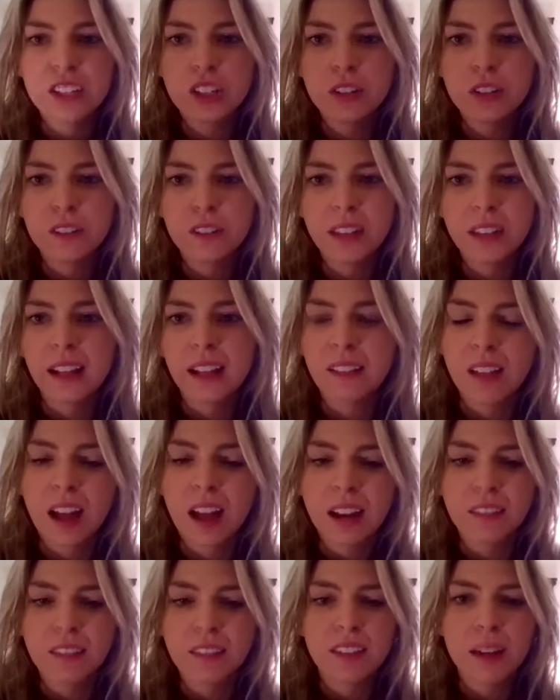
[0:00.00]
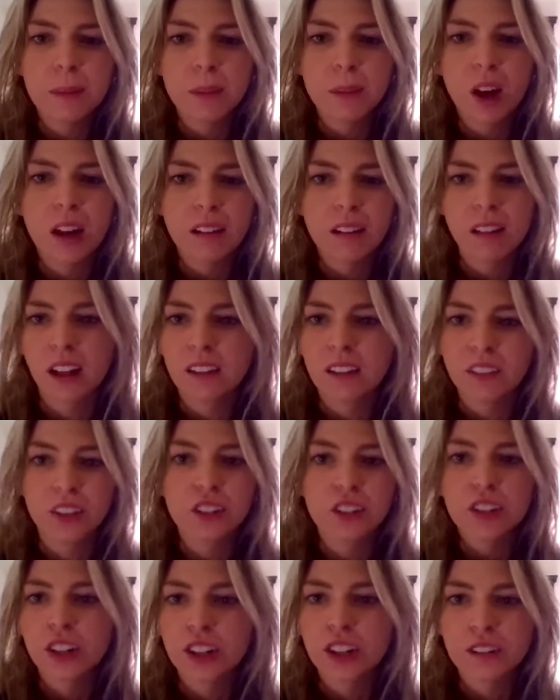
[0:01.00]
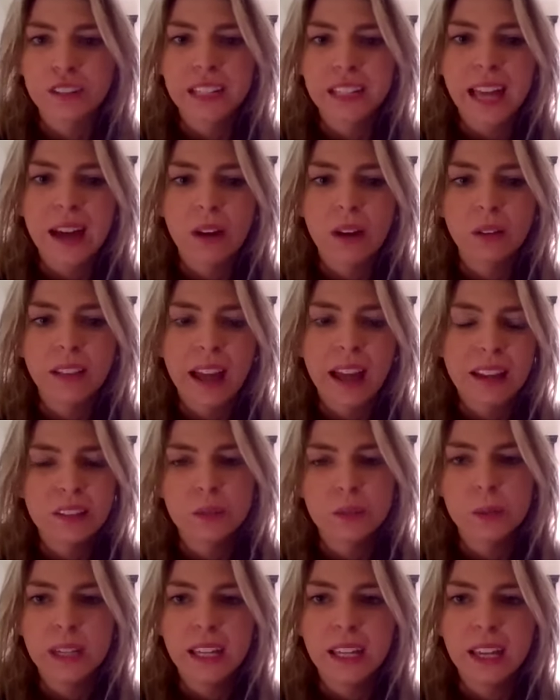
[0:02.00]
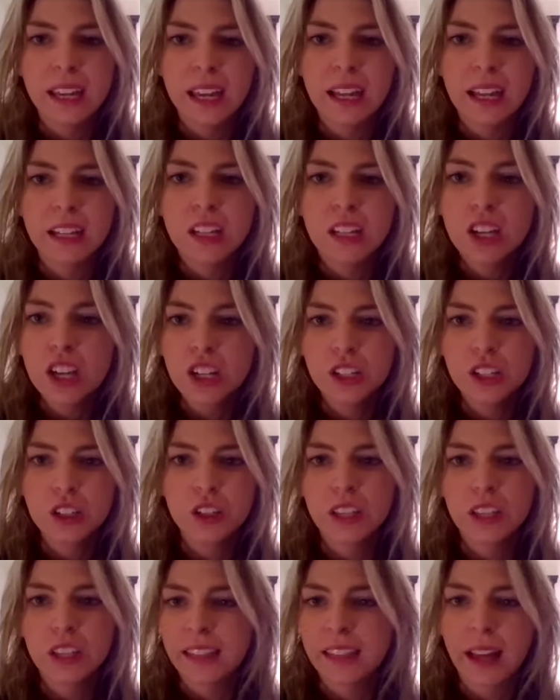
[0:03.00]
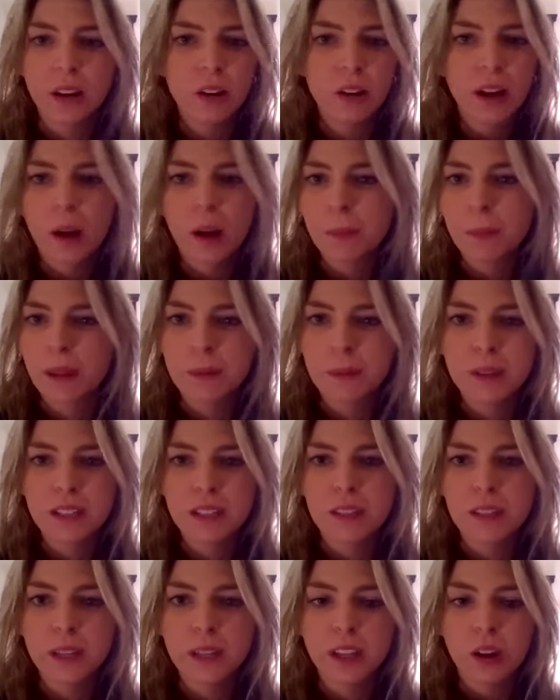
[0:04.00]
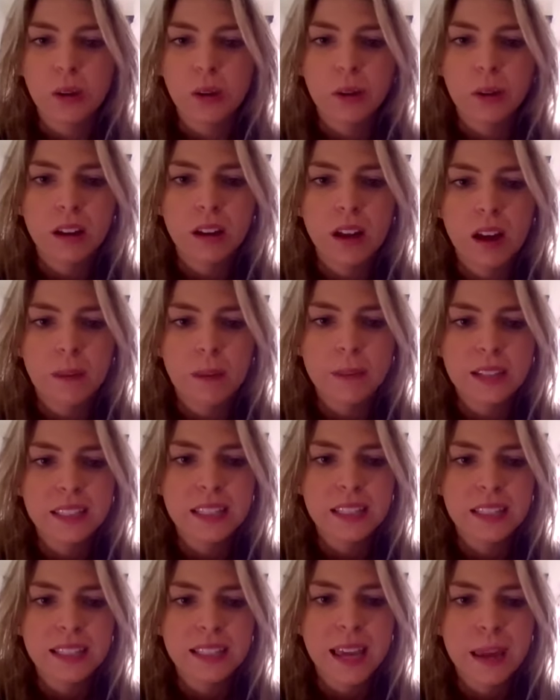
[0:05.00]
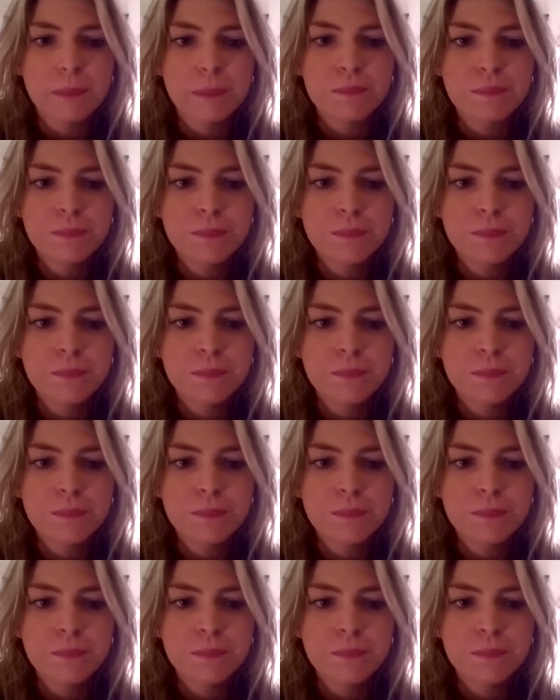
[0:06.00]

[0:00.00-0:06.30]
Do you feel like a lot of them got a lot of their nerves out last week? And do you think that'll help them this week going um, into this game?